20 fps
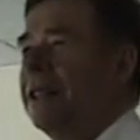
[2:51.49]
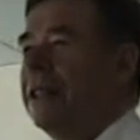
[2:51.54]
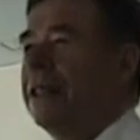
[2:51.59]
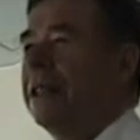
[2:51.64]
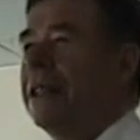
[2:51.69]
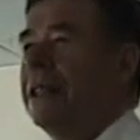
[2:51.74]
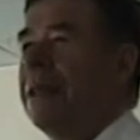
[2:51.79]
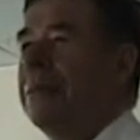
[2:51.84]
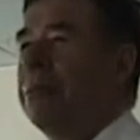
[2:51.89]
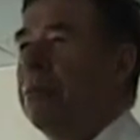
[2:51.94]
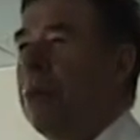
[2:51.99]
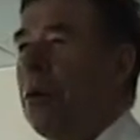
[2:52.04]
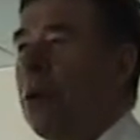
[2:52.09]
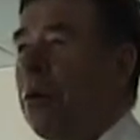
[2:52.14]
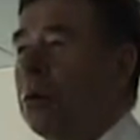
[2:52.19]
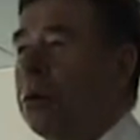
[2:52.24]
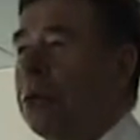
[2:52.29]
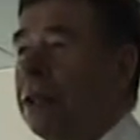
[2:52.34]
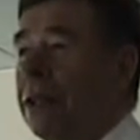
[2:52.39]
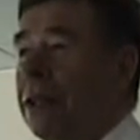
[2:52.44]
They
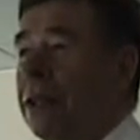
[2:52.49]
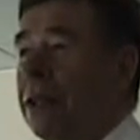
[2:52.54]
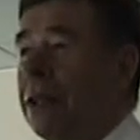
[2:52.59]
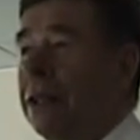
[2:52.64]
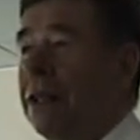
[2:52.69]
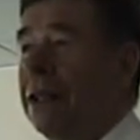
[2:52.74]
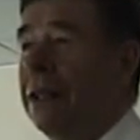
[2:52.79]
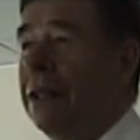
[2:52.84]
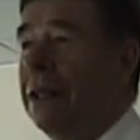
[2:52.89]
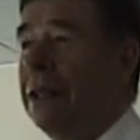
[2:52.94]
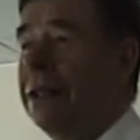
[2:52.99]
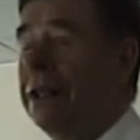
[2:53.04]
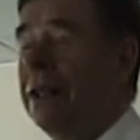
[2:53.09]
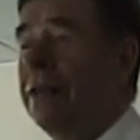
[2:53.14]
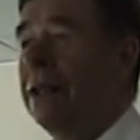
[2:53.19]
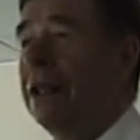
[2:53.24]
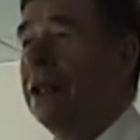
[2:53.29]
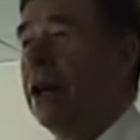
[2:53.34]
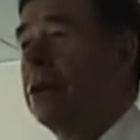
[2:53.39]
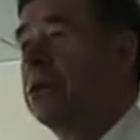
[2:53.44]
imported
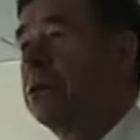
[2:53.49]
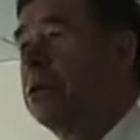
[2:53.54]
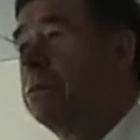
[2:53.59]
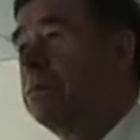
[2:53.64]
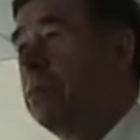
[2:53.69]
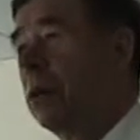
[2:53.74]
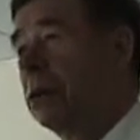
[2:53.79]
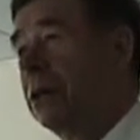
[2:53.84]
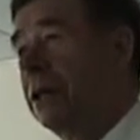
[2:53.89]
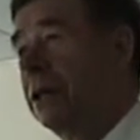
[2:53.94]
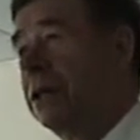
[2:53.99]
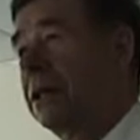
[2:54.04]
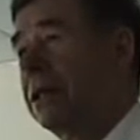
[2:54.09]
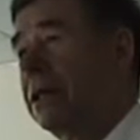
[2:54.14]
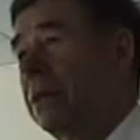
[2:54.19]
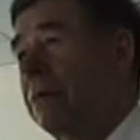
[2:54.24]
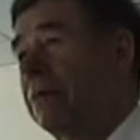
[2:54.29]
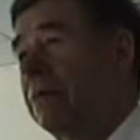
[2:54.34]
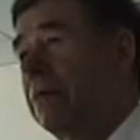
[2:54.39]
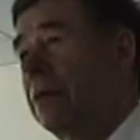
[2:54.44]
7,000
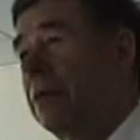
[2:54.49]
bottles